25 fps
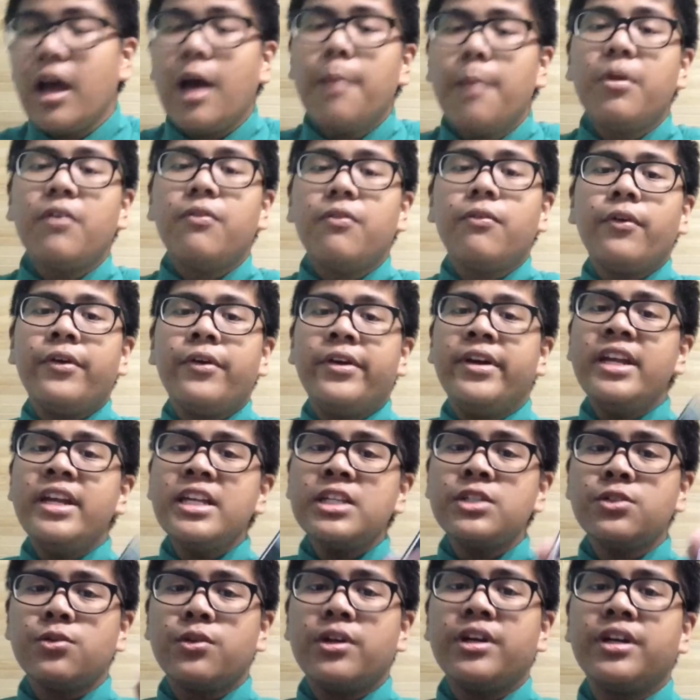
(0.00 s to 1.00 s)
but for
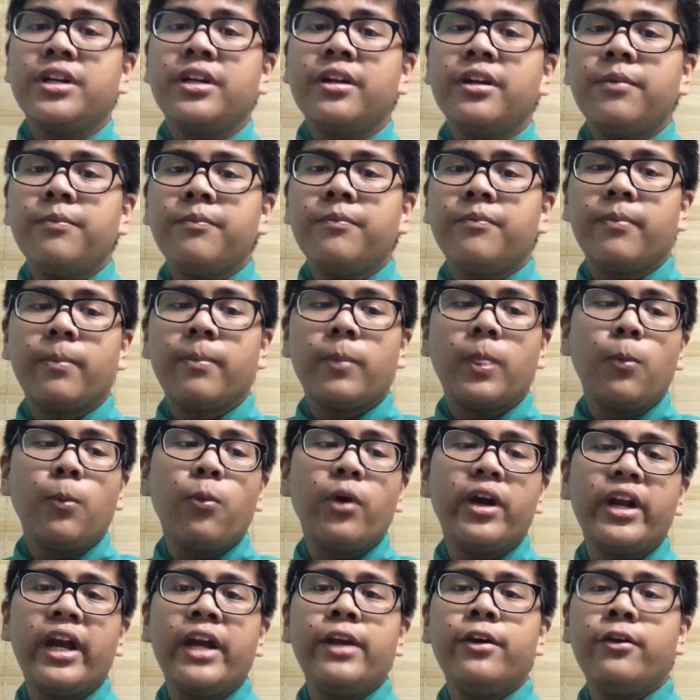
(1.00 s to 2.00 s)
this one
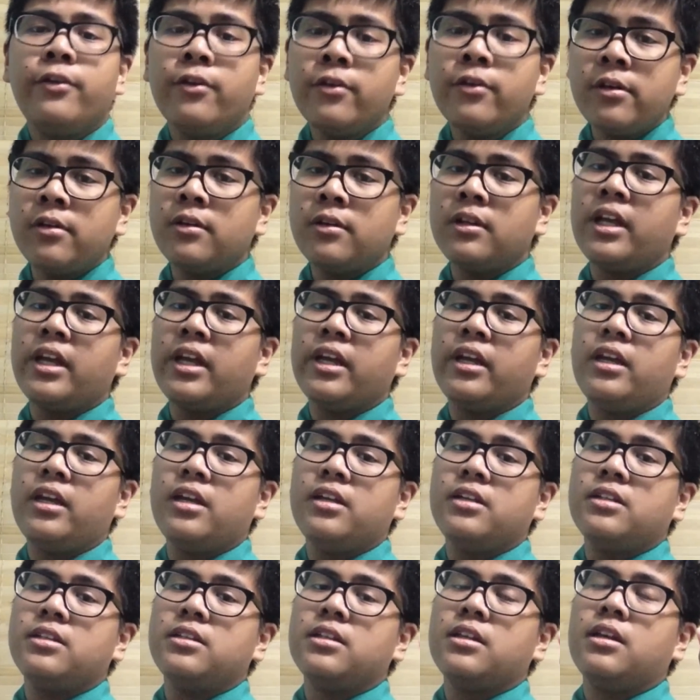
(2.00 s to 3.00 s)
what i do not like
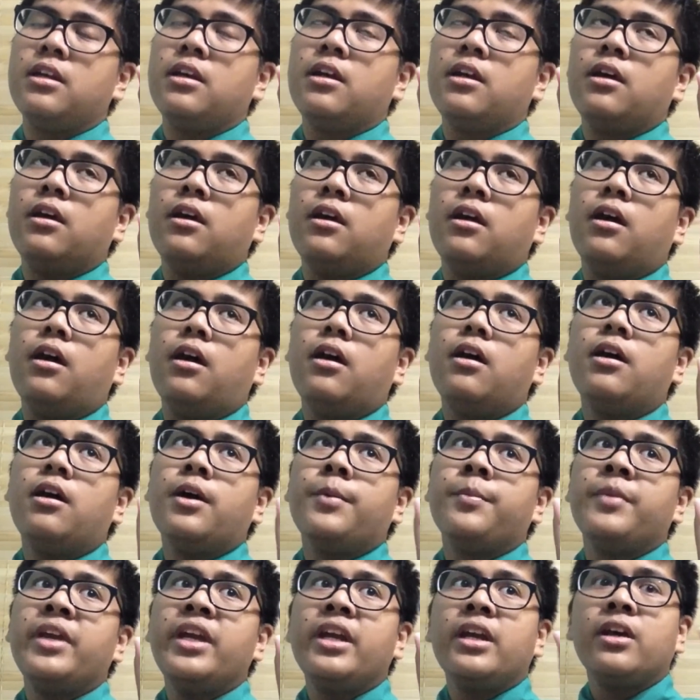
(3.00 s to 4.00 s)
is
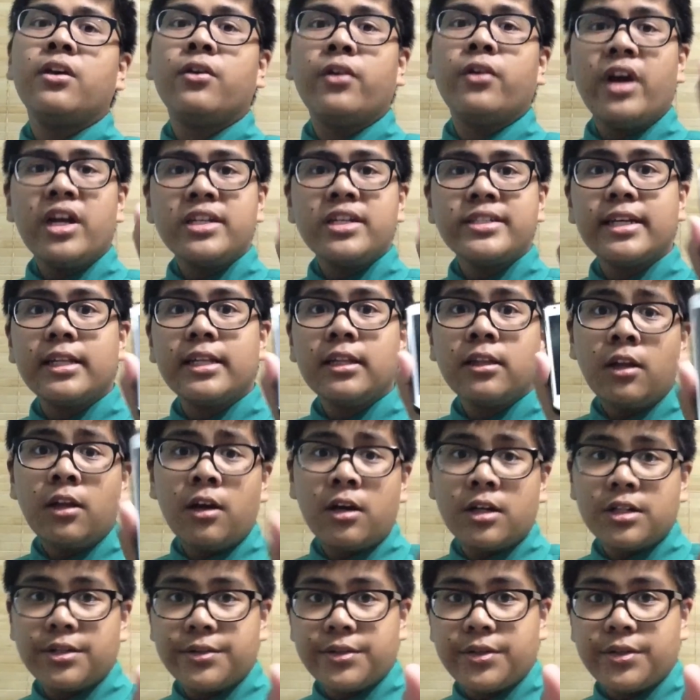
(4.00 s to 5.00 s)
um, it crashed a
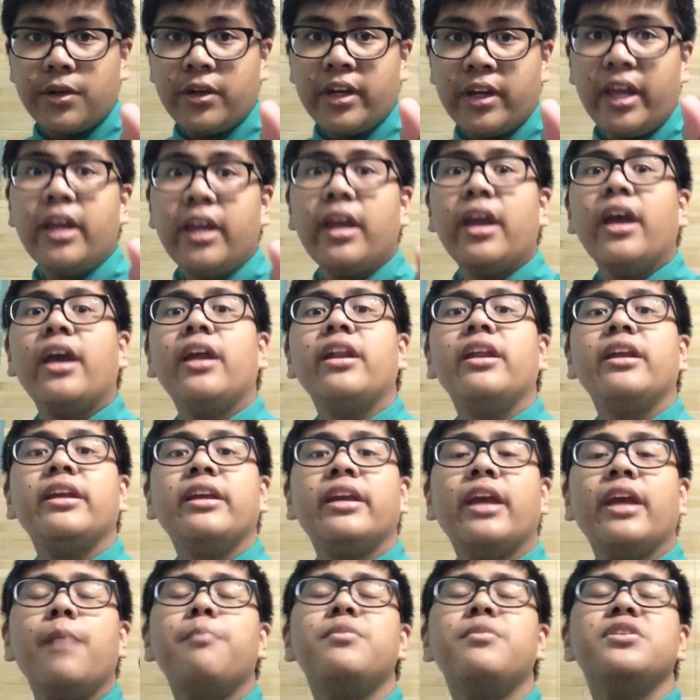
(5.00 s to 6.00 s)
lot okay and
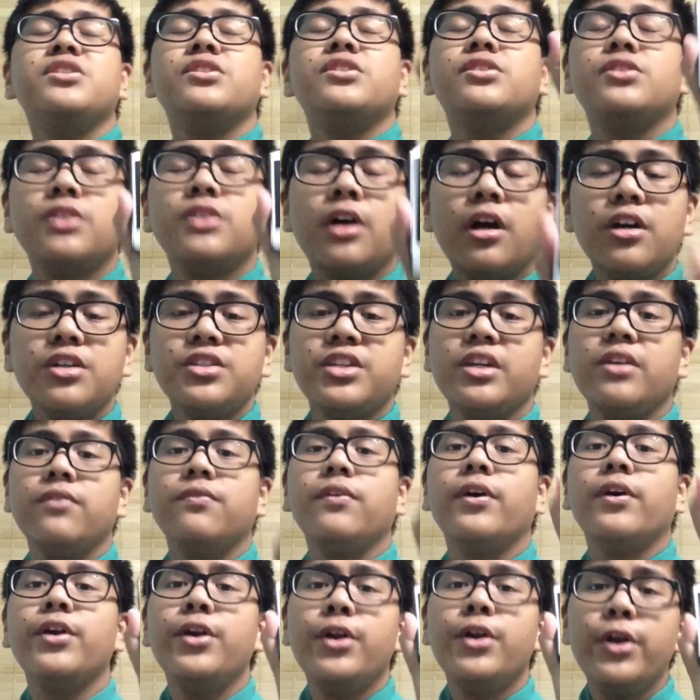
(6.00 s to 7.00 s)
it kept restarting
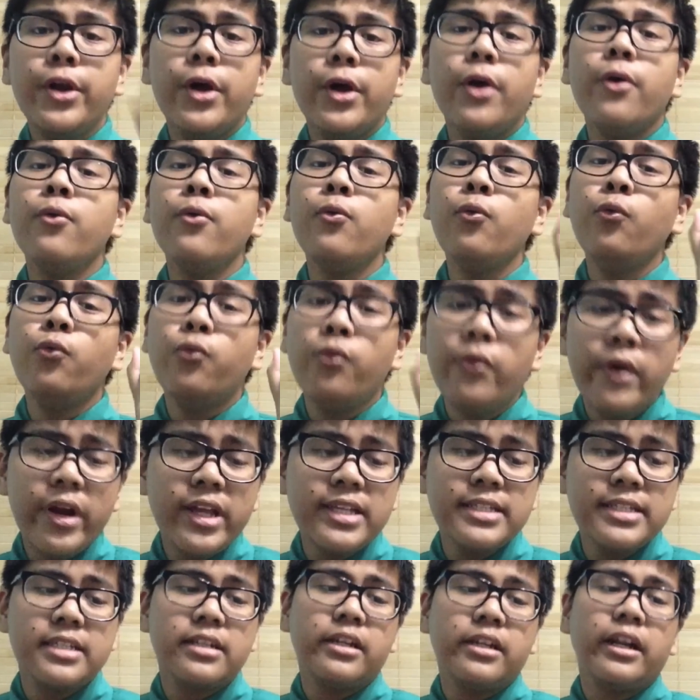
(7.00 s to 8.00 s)
for no
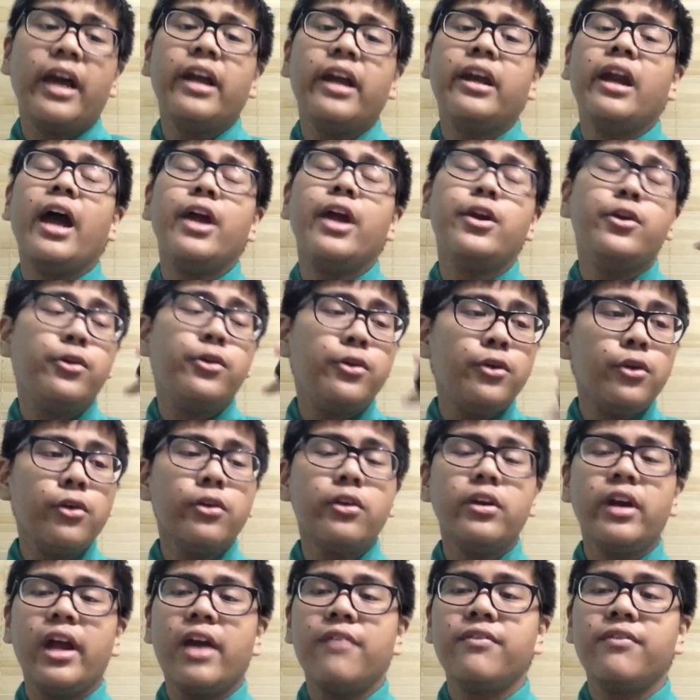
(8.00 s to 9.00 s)
reason and i do
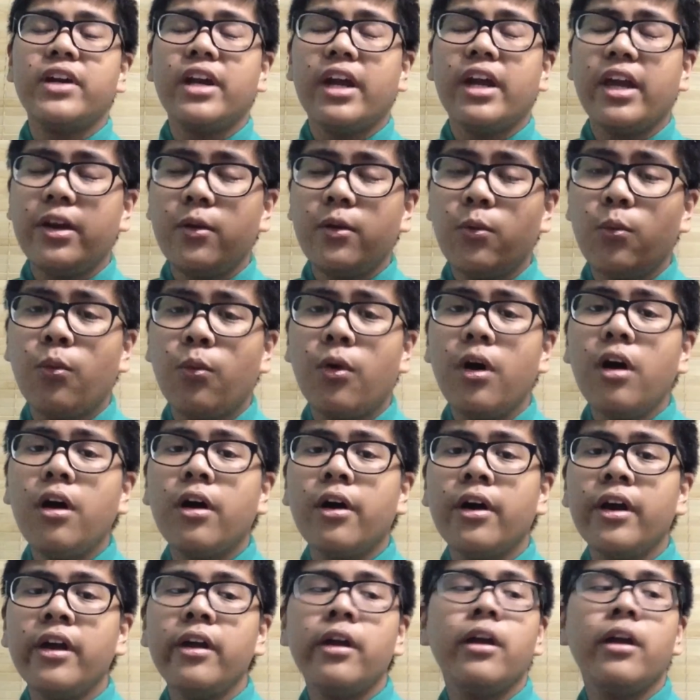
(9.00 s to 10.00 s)
not have an idea
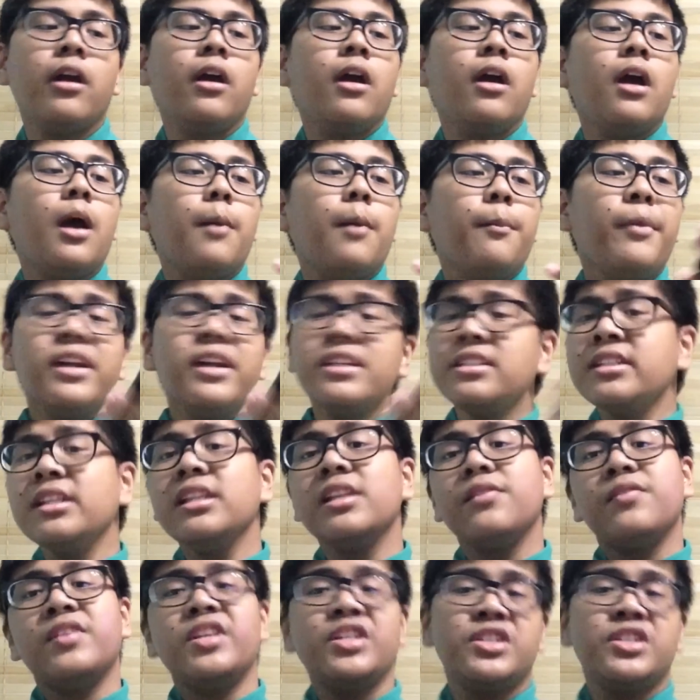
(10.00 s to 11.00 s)
why but i
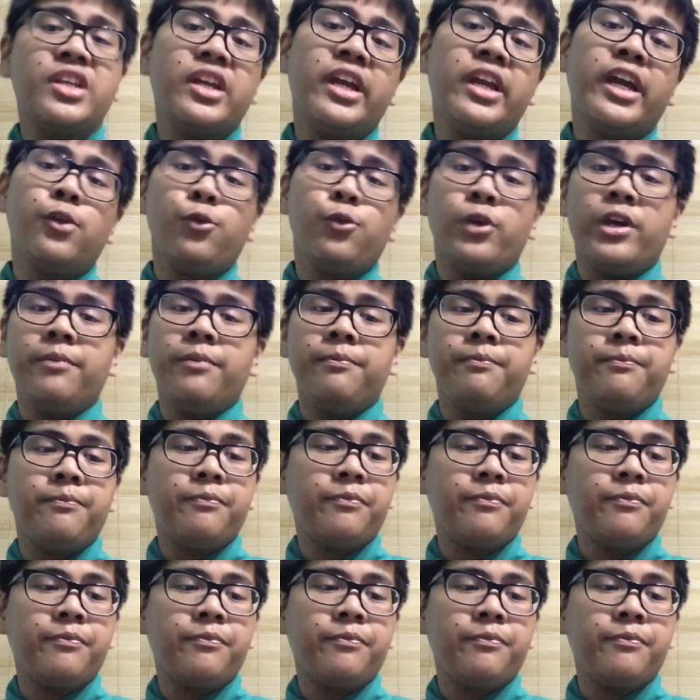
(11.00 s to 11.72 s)
still love this thing anyway